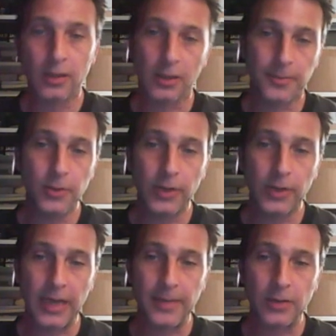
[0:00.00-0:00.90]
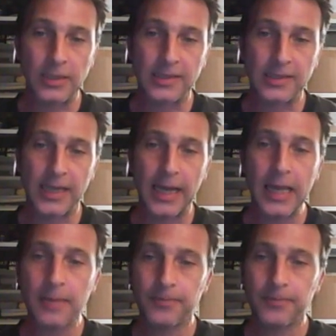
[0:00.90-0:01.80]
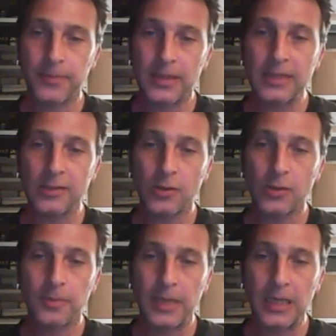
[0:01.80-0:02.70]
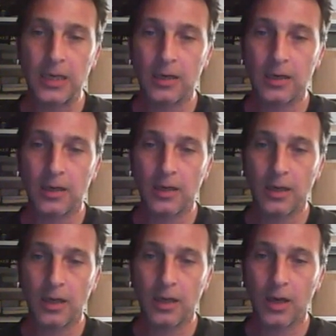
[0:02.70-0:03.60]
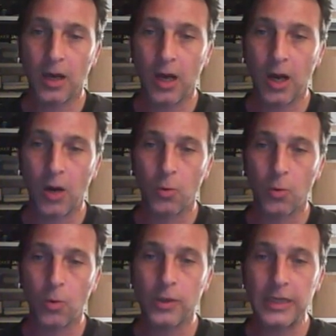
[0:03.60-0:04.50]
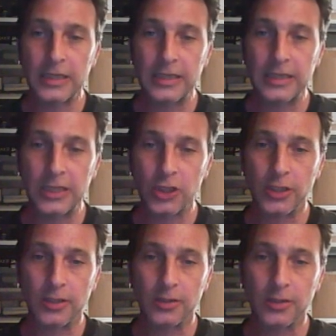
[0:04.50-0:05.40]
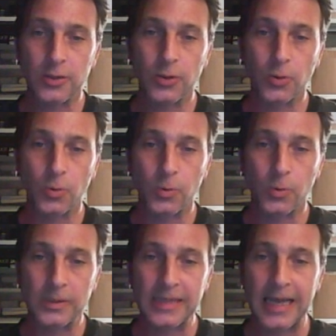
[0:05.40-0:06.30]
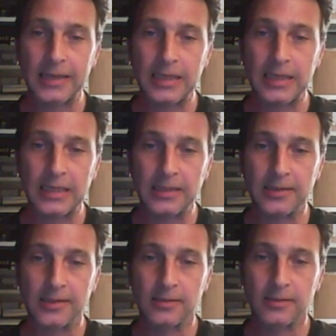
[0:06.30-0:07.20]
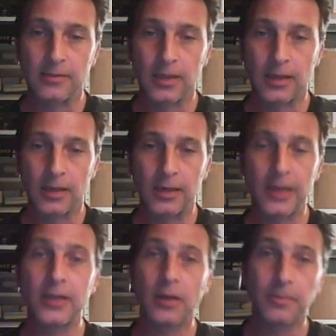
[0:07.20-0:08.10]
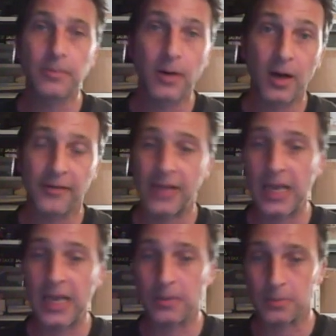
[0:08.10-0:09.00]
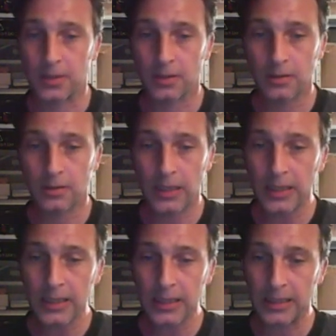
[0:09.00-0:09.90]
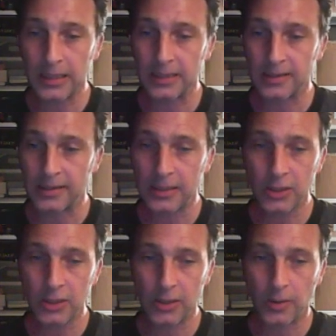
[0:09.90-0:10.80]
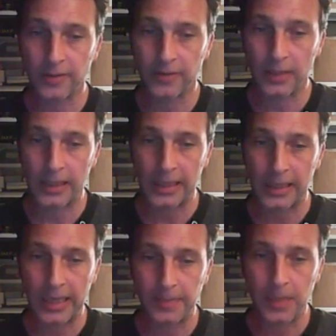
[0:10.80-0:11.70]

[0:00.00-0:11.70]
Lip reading: Computer came out, he said, hey, this could be a worthy addition to Tandy's lineup of games, you know. And I think it is. It's actually quite a fun little game.